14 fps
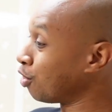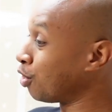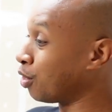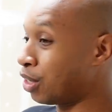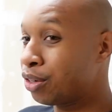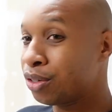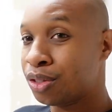
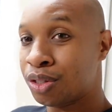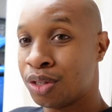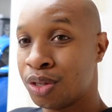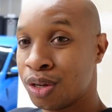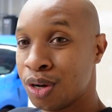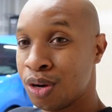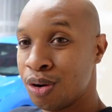No, there are
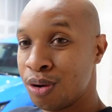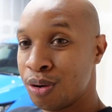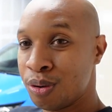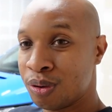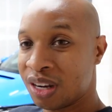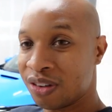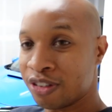
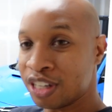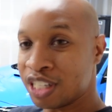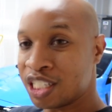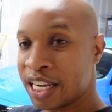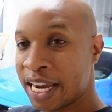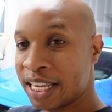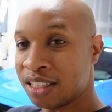two different
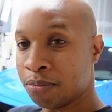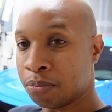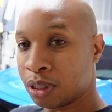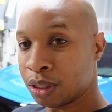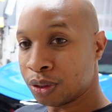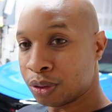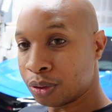shades of
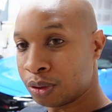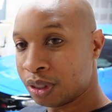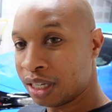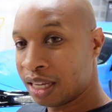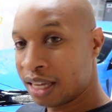blue,